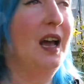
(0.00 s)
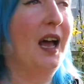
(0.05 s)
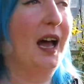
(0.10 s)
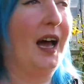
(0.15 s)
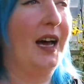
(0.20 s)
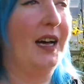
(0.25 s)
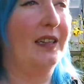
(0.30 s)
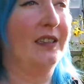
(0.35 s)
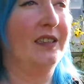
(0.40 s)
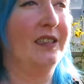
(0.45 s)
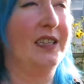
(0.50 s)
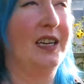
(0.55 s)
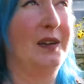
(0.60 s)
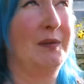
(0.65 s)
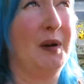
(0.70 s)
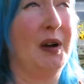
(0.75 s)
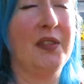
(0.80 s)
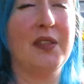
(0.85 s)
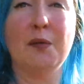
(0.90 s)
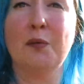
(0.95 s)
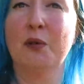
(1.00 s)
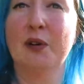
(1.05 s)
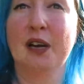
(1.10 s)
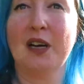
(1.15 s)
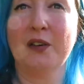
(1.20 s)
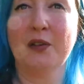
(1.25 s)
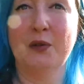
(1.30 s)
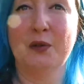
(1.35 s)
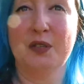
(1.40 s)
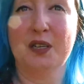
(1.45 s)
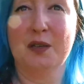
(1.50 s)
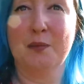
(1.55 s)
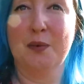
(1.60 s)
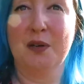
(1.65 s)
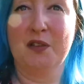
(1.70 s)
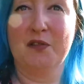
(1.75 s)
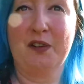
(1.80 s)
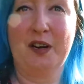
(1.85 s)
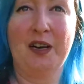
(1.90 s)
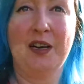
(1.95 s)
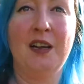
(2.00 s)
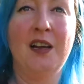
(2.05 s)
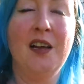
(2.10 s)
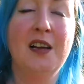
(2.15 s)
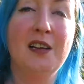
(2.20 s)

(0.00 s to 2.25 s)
and I think we'll get caught out by the rain.